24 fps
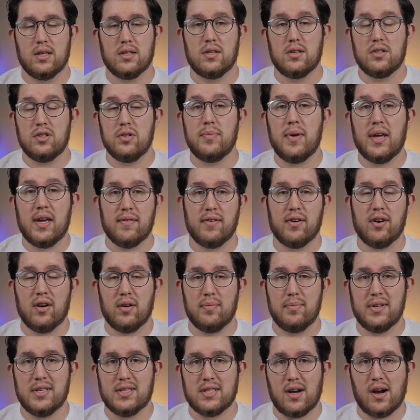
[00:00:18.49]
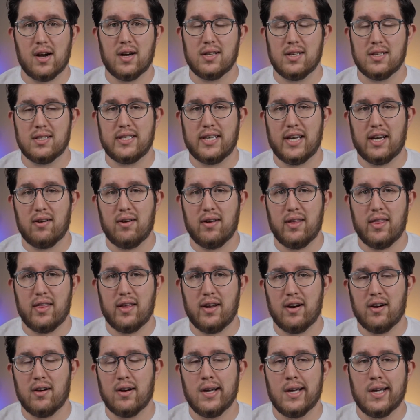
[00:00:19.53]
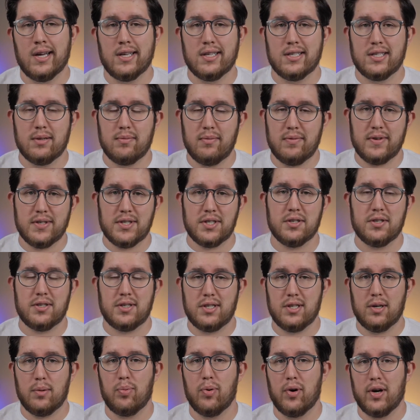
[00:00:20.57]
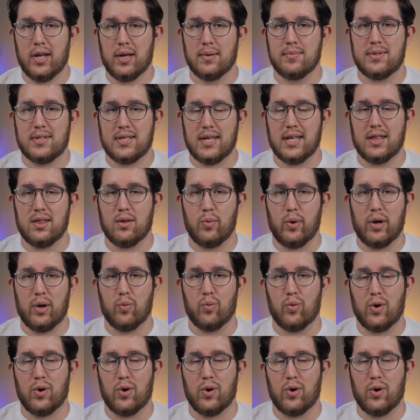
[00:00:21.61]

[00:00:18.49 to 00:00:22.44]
So as you may have heard me talking to Terry there, some of us are still pretty upset the way